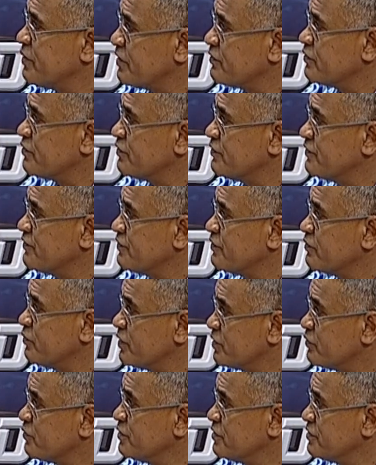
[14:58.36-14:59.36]
part of
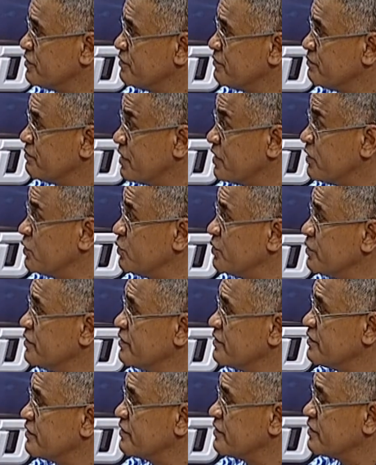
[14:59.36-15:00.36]
what we value.
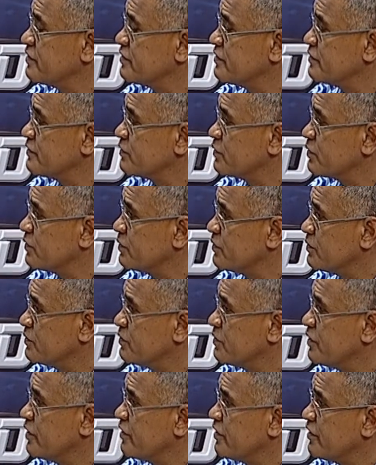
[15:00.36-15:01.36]

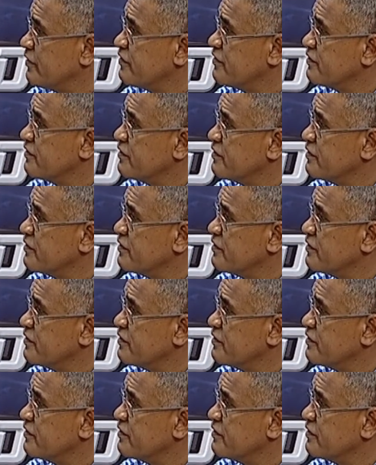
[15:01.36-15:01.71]
So I think